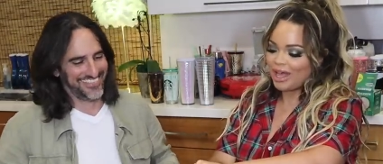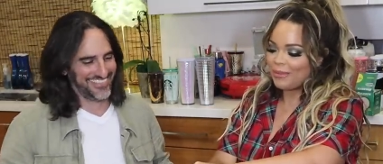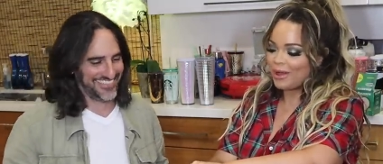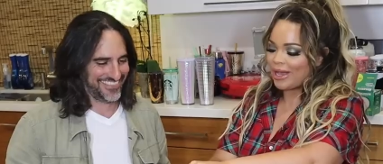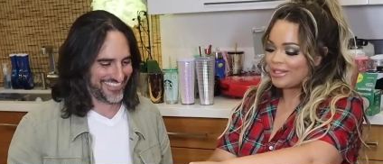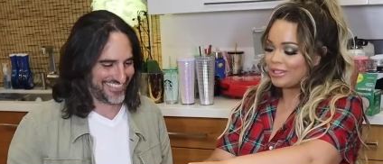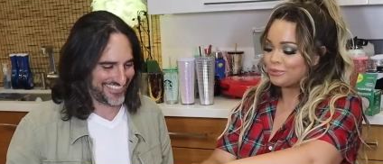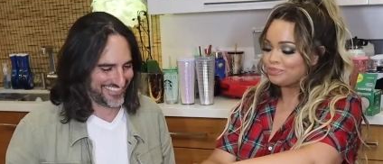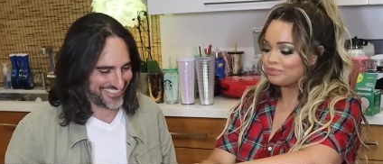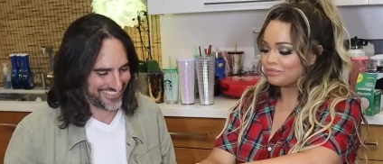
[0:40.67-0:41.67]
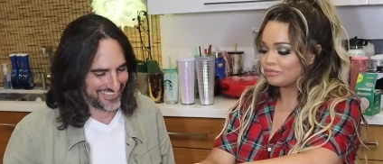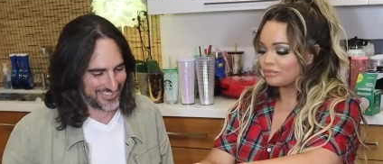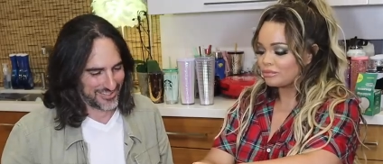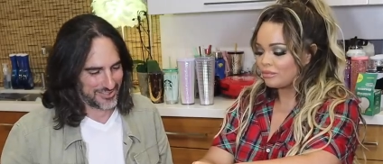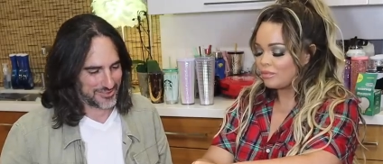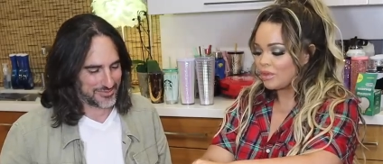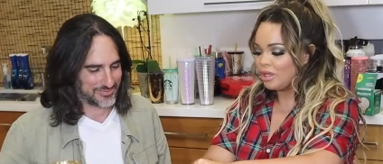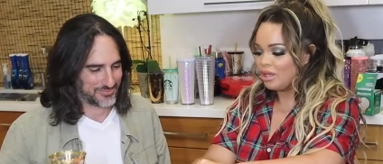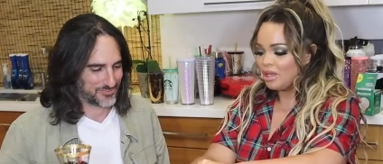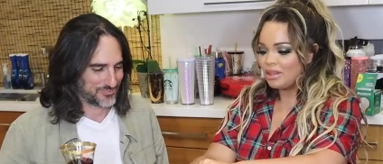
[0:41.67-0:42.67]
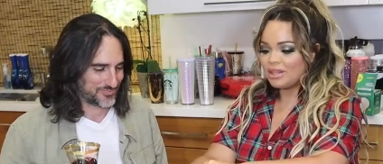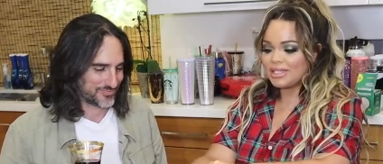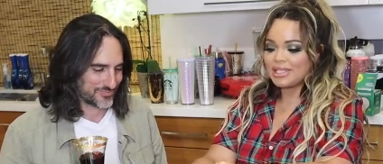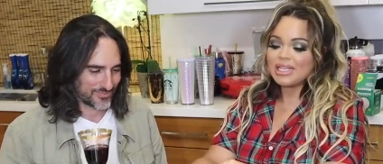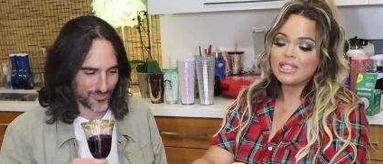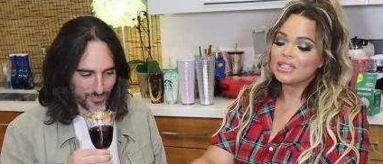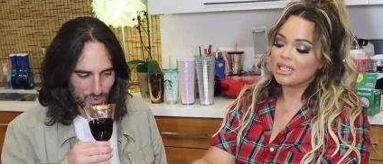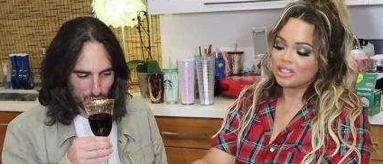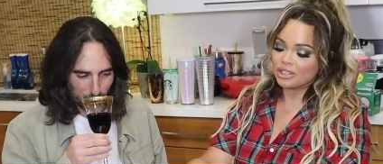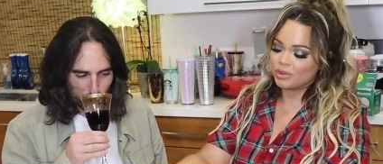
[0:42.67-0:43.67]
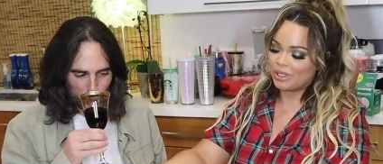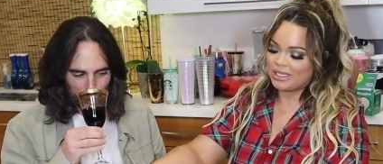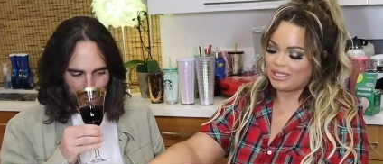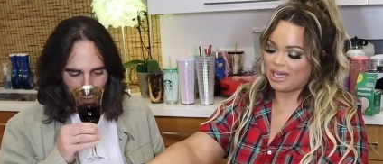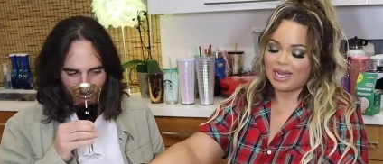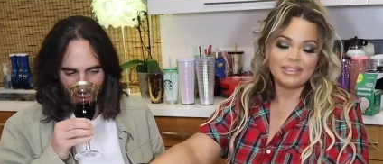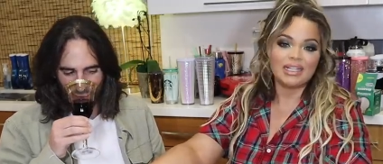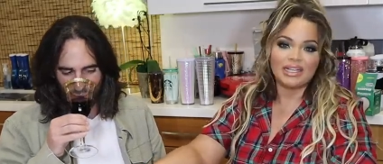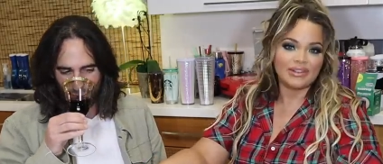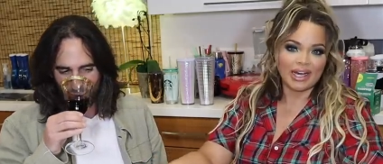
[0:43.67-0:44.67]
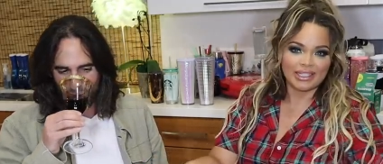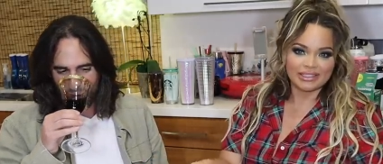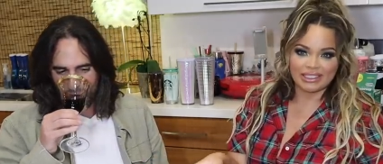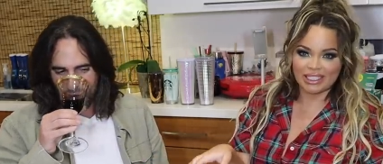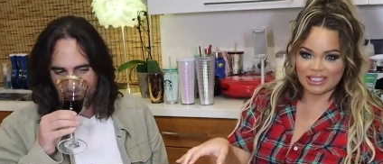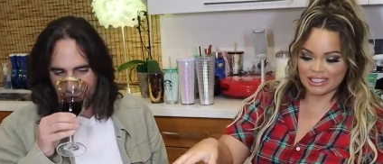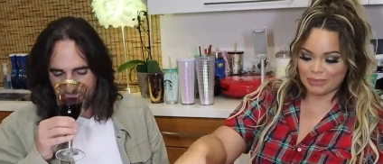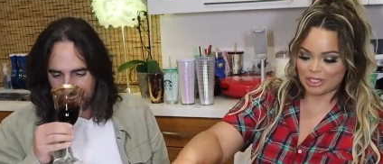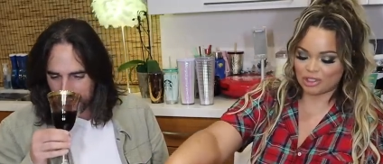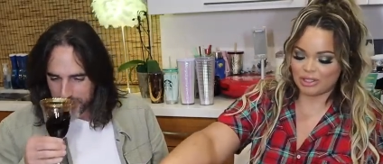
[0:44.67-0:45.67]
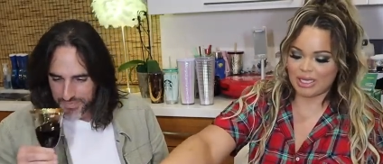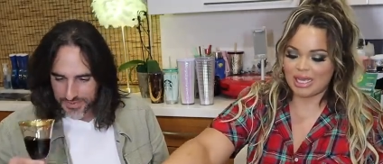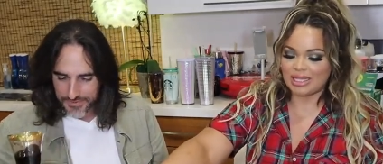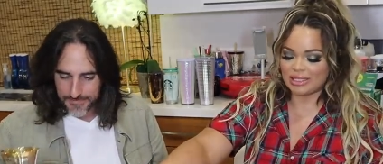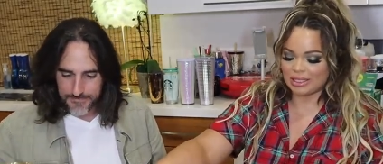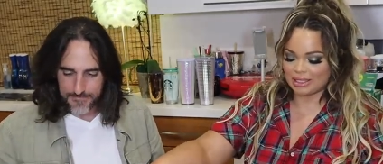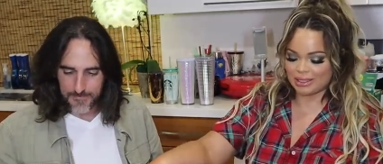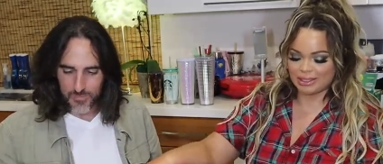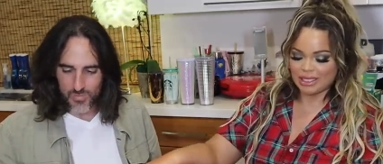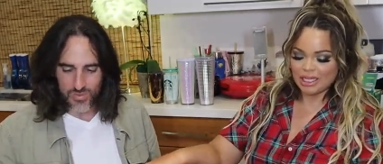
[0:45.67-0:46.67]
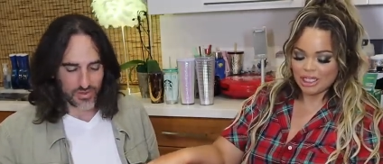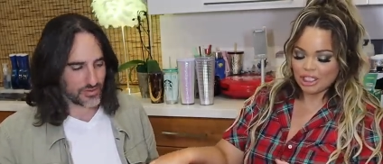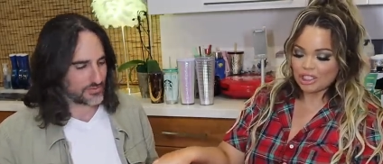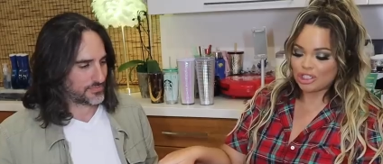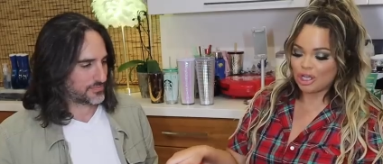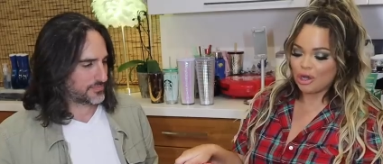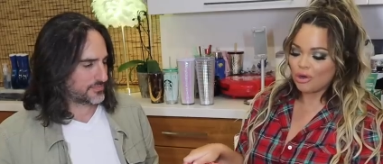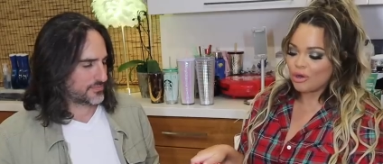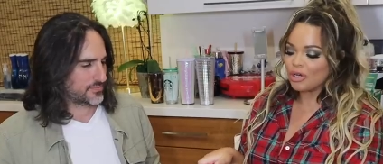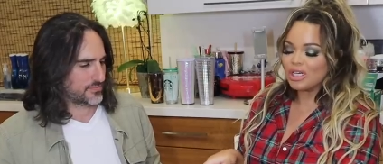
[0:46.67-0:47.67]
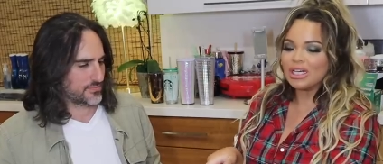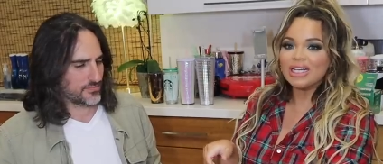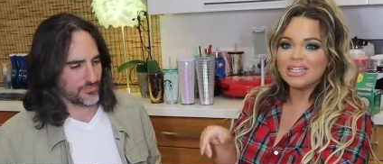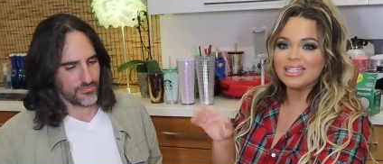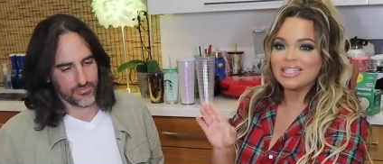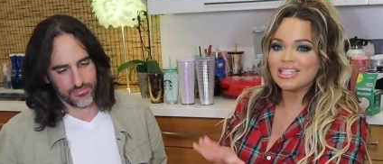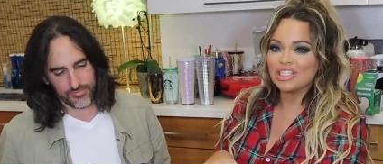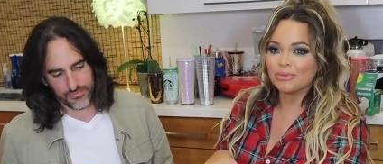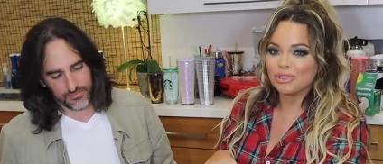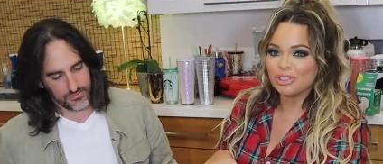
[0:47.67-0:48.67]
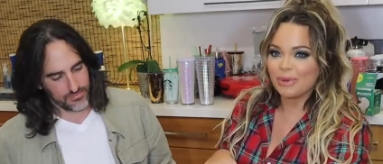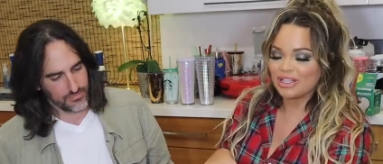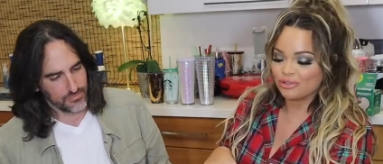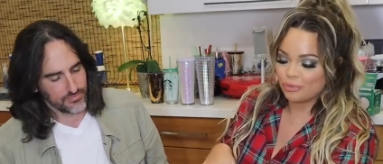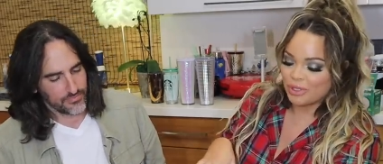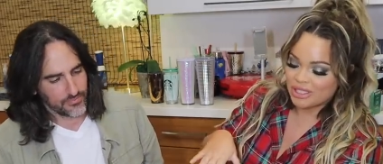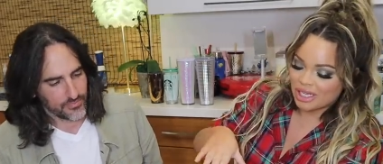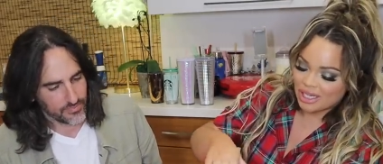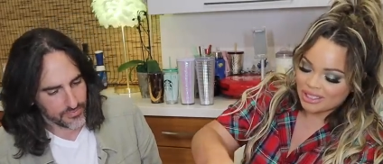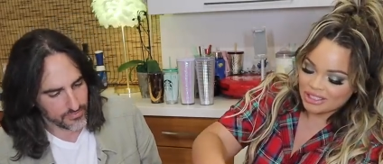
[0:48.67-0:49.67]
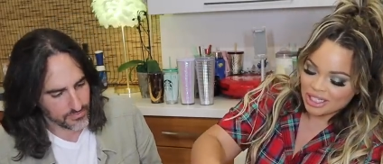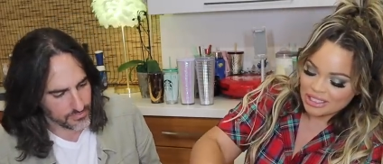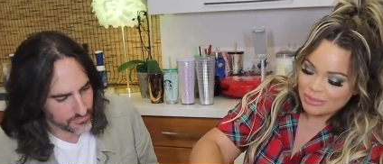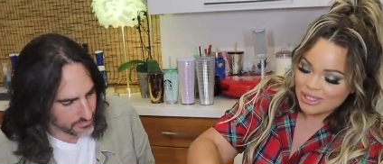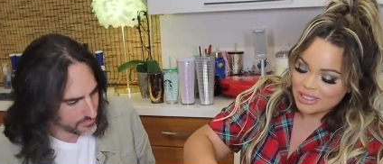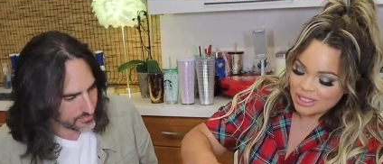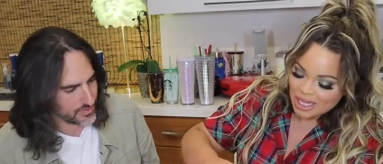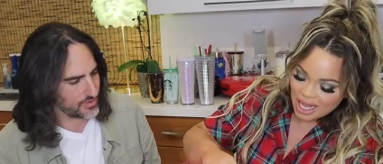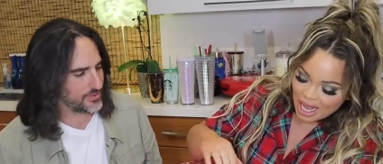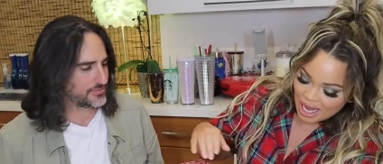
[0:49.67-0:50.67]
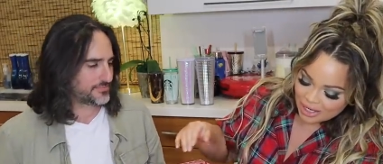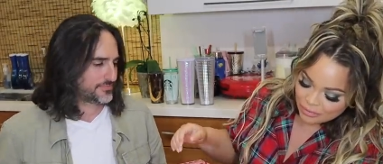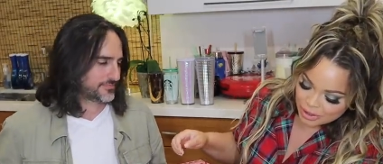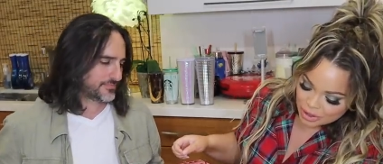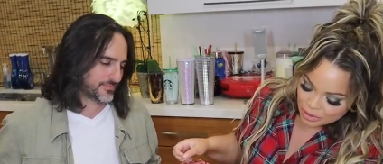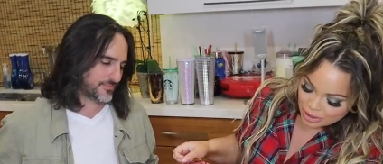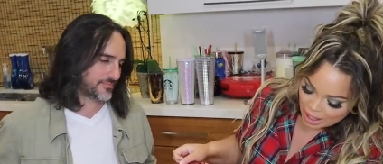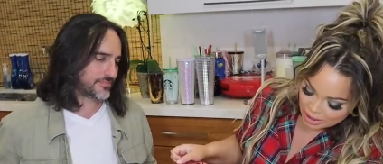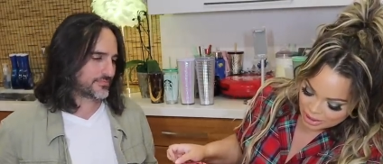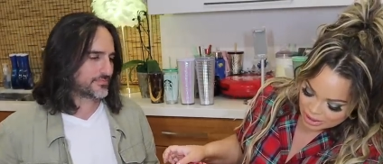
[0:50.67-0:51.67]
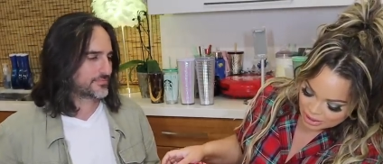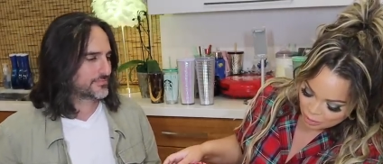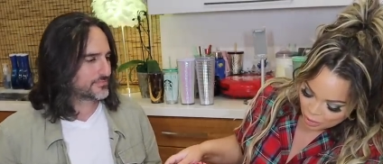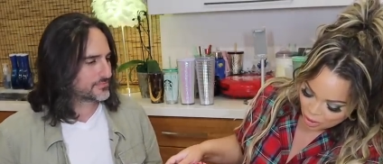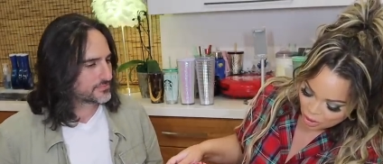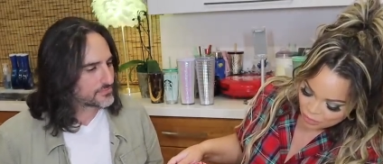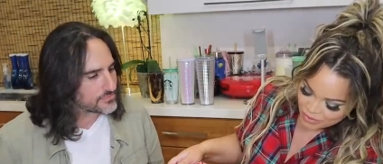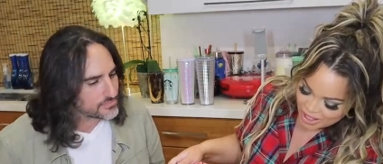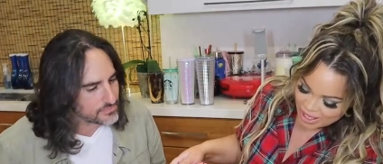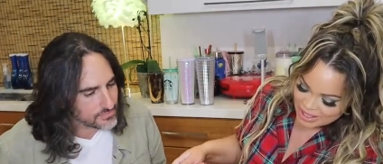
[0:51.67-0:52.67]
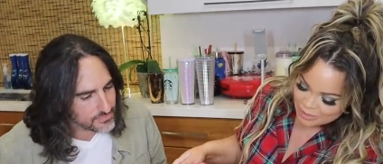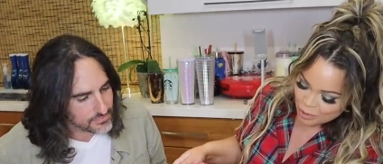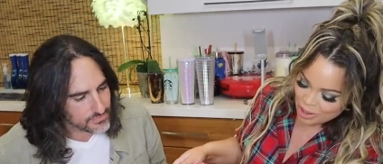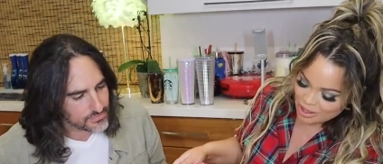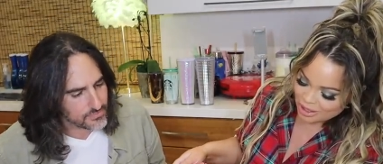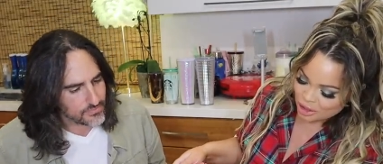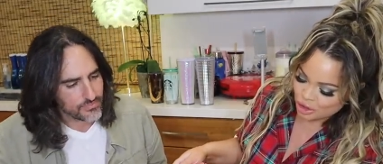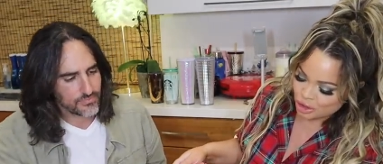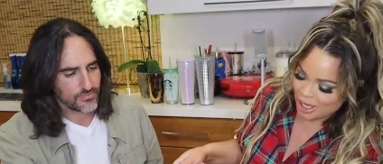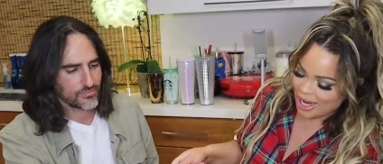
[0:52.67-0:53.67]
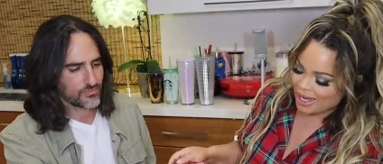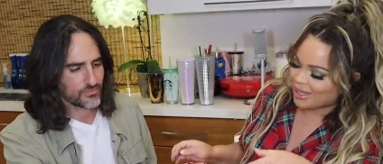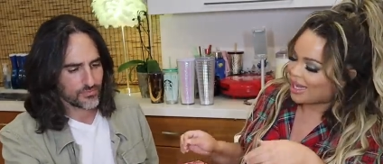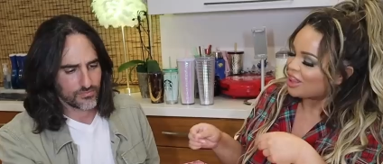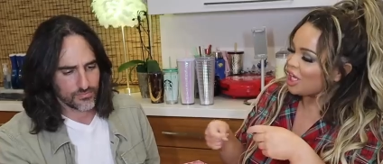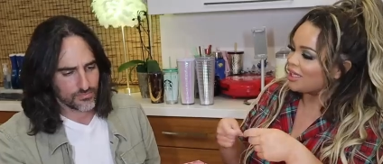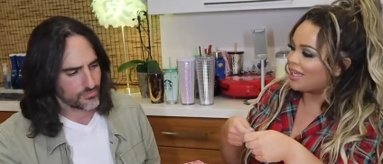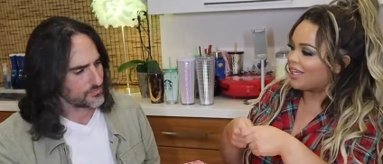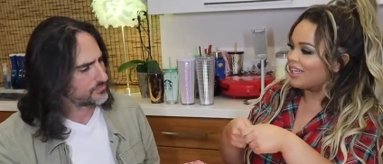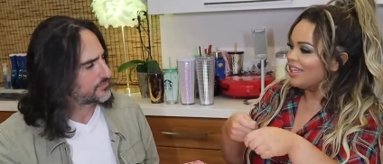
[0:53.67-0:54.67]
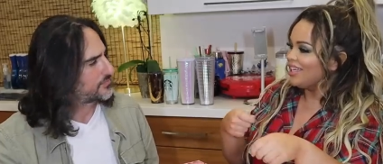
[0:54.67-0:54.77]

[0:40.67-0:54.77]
Speaker 1: Um, okay, so this thing is such a cool idea. I love holiday special things. This is so cool. It's the triple treat box from Pizza Hut, not sponsored. I've been so, how does this pull, oh, it doesn't pull out like a tray. Like I thought like